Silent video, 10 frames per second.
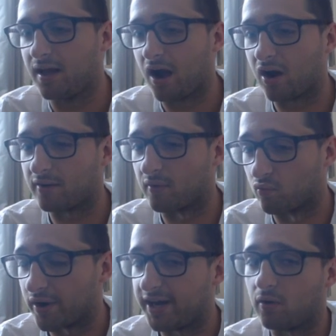are kind of a
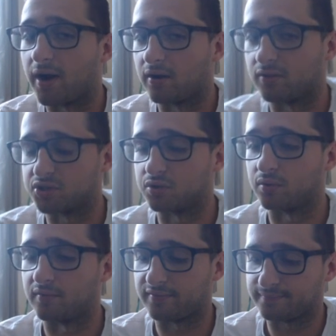really great kind of sort
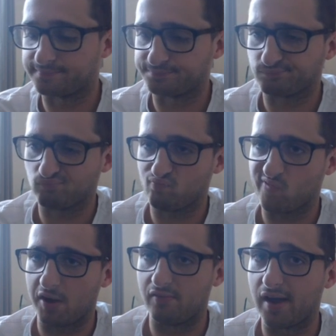of
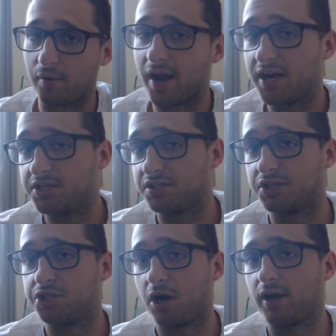variation to
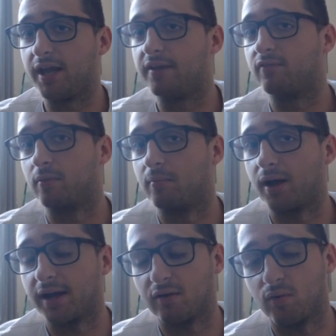chuck in from
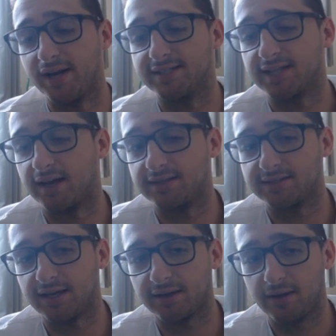like a really standard
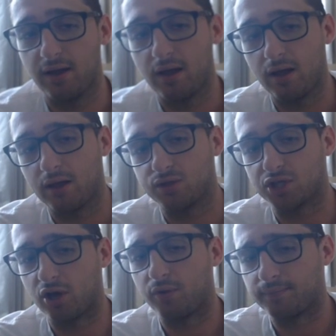take.
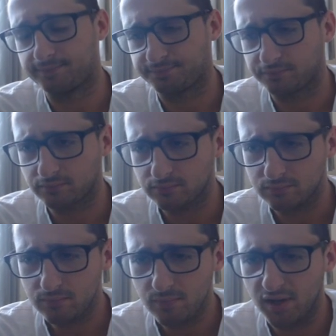So
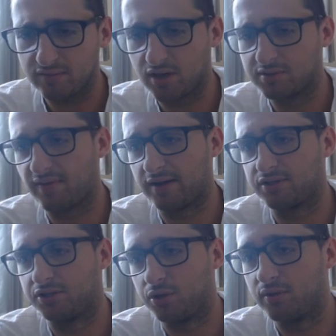in terms of how to do